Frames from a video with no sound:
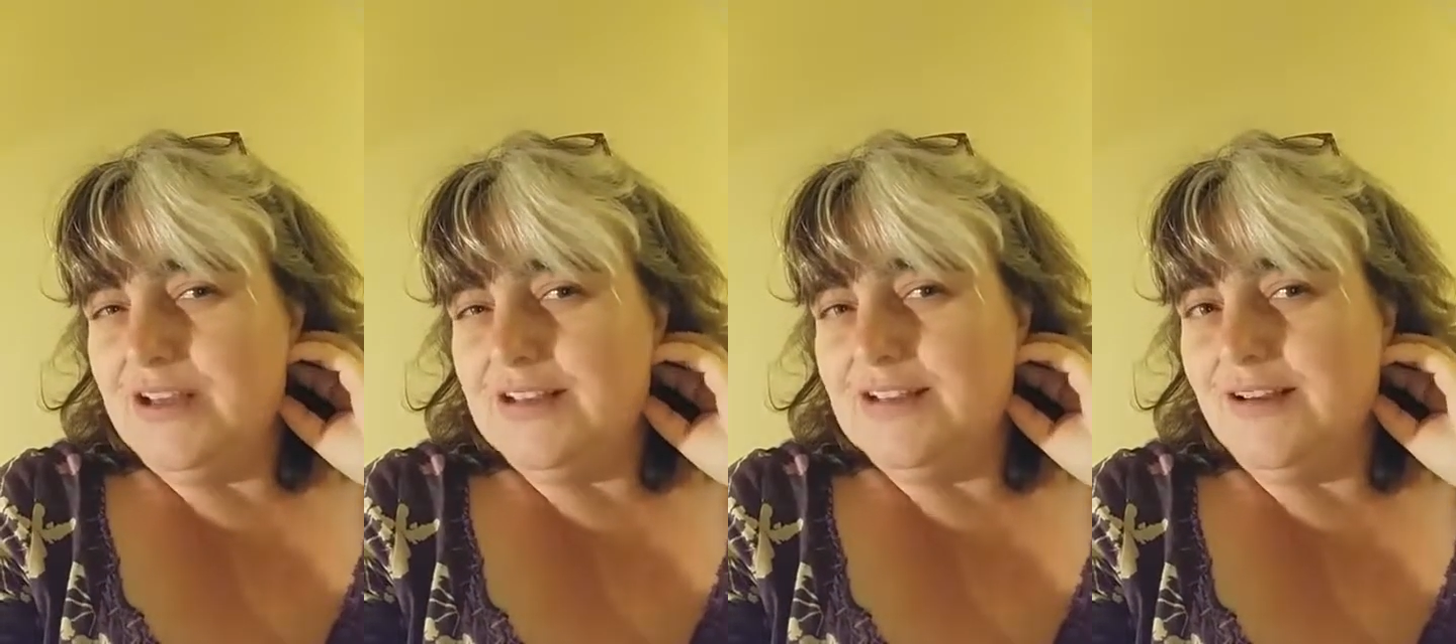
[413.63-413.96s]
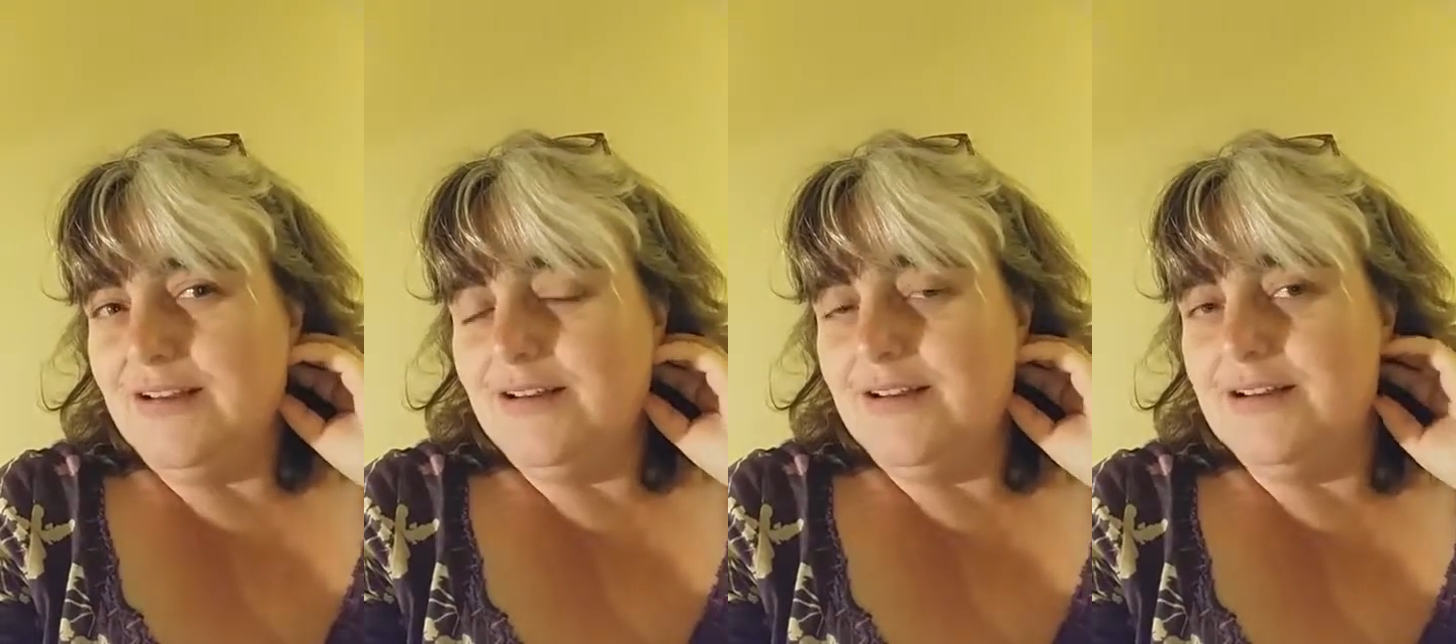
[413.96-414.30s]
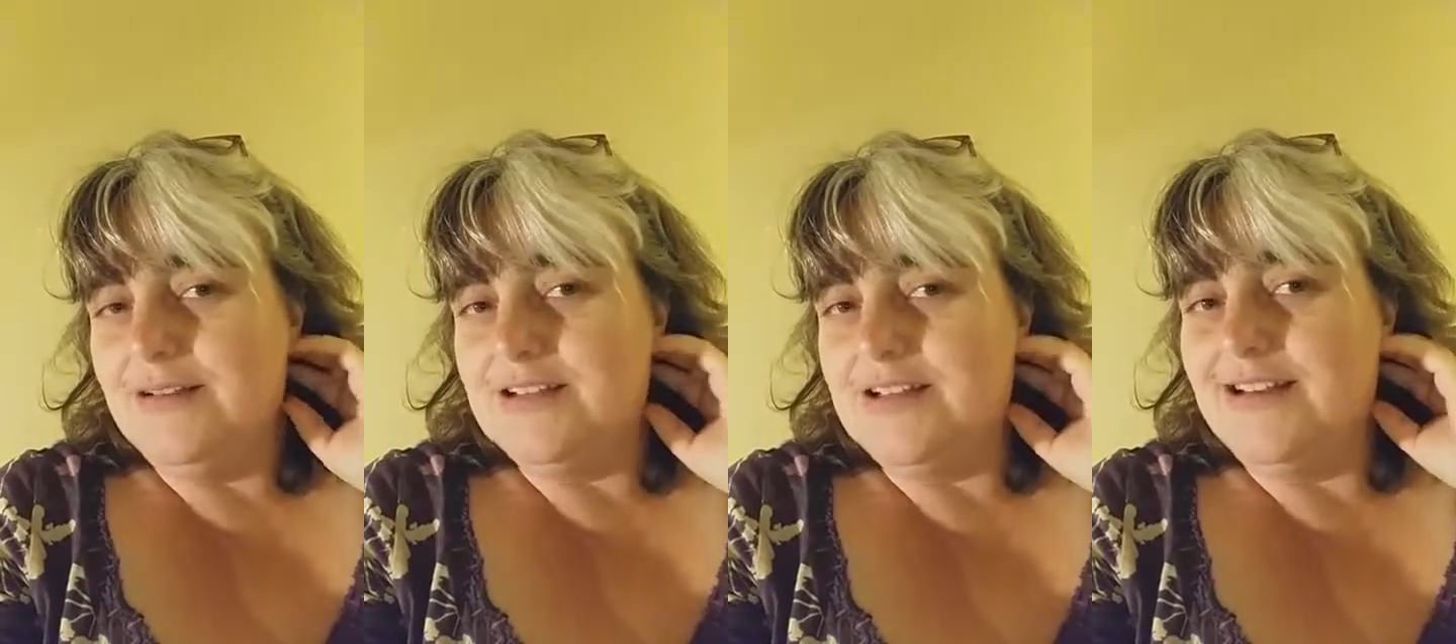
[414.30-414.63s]
into
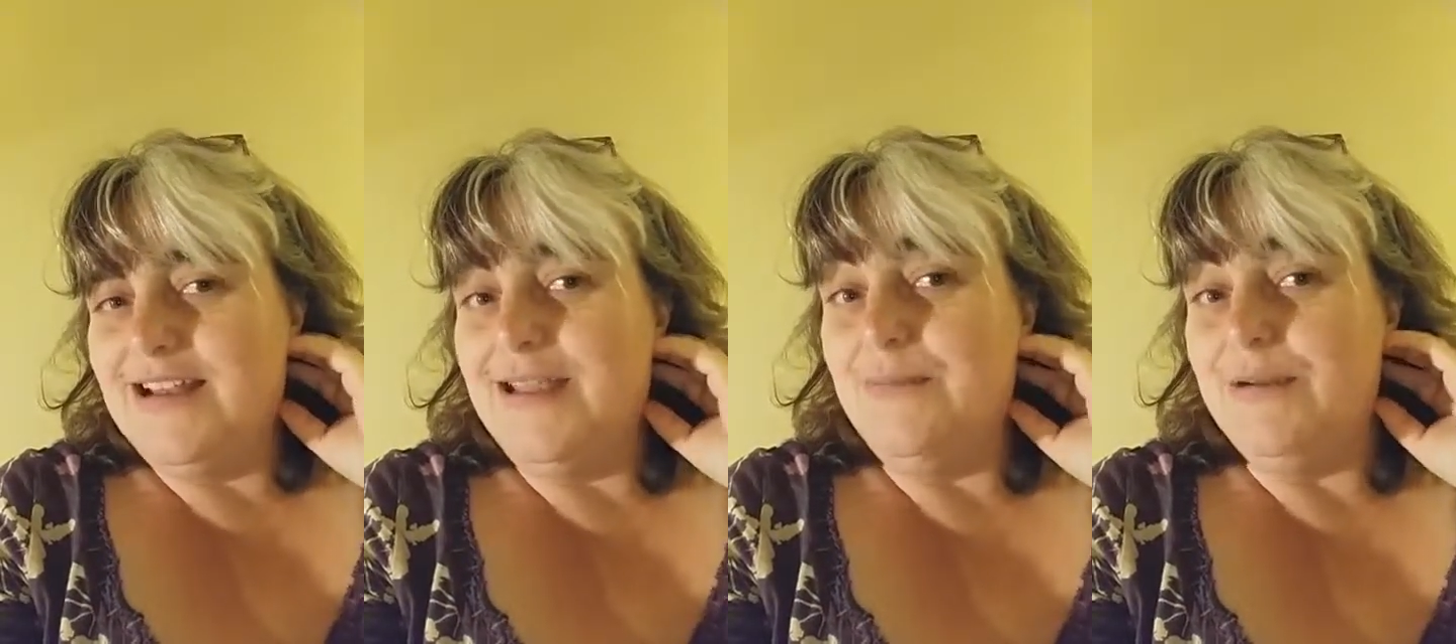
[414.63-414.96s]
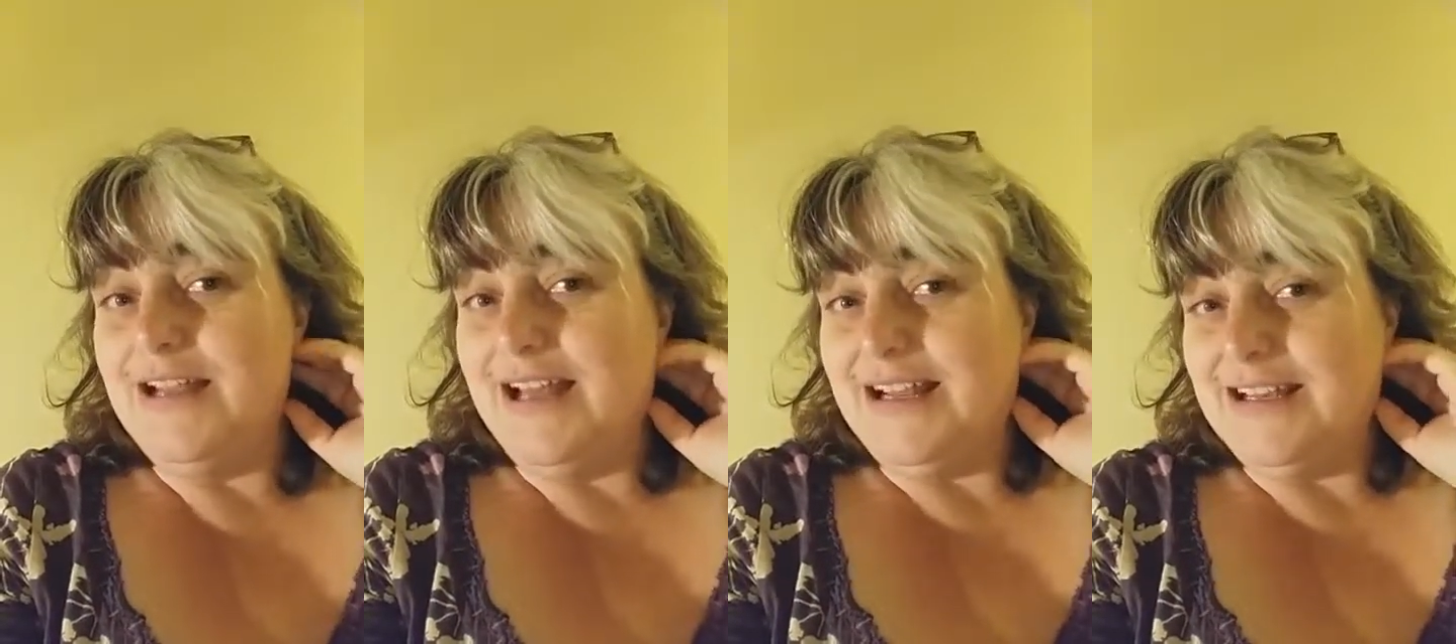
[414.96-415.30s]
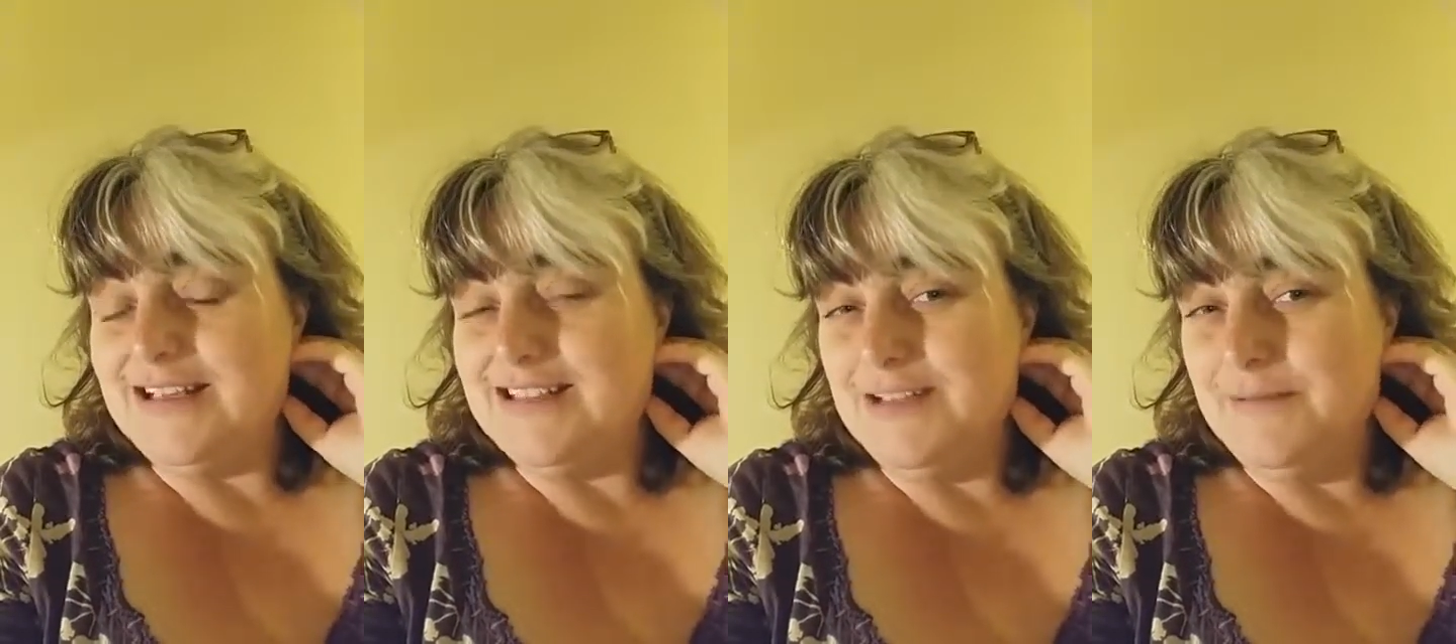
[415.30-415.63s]
labour
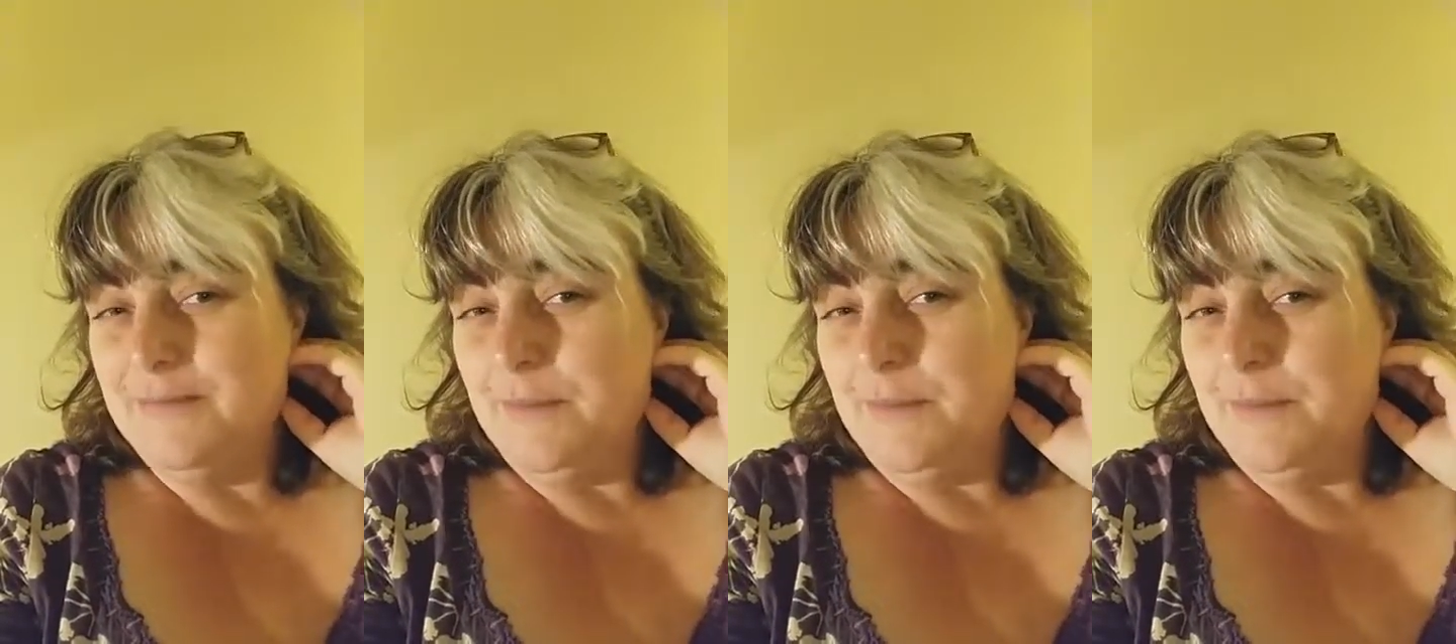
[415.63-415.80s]
land.